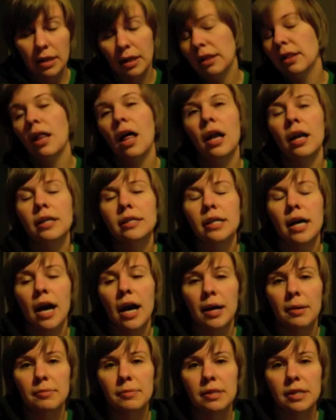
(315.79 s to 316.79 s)
and a lot of
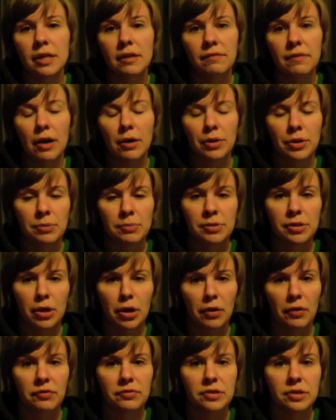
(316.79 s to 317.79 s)
times he found
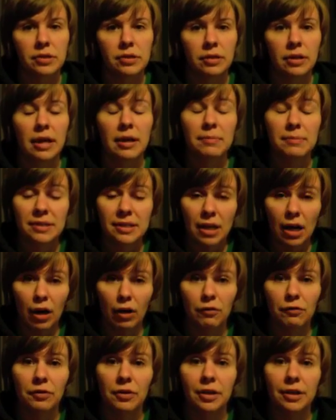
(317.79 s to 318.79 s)

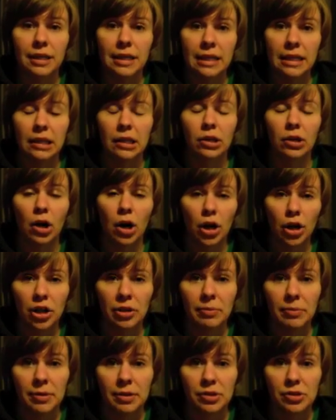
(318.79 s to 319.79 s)
himself in heated
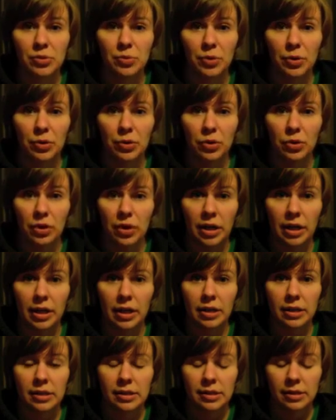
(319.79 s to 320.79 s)
arguments with
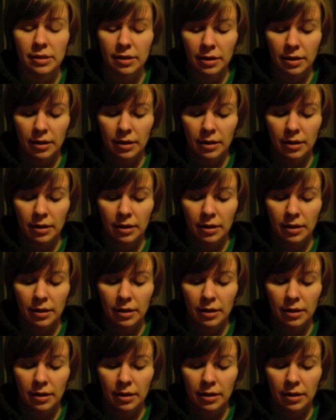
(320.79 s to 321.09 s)
critics.